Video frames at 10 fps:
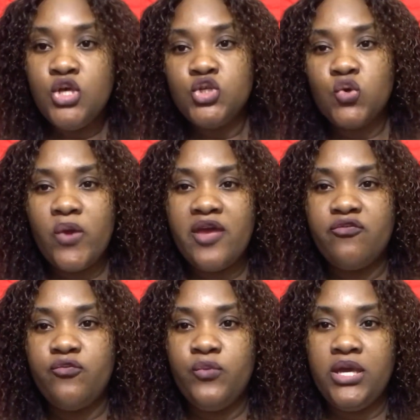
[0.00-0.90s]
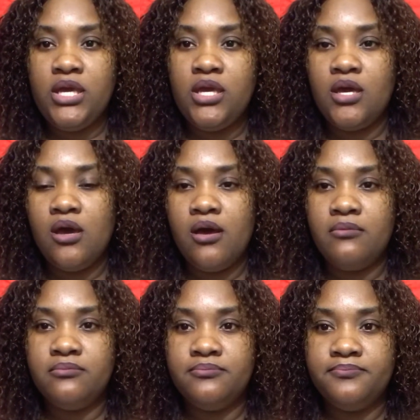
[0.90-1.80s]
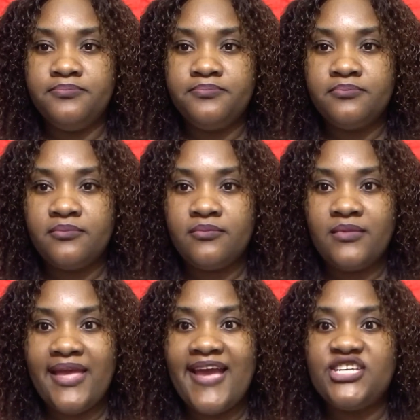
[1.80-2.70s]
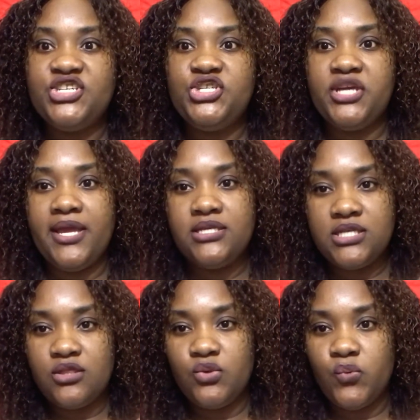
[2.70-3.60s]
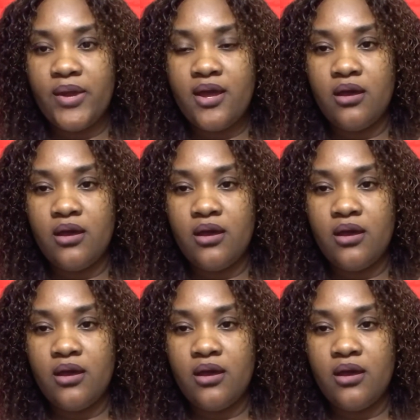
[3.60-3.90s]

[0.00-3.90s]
So if we exchange it to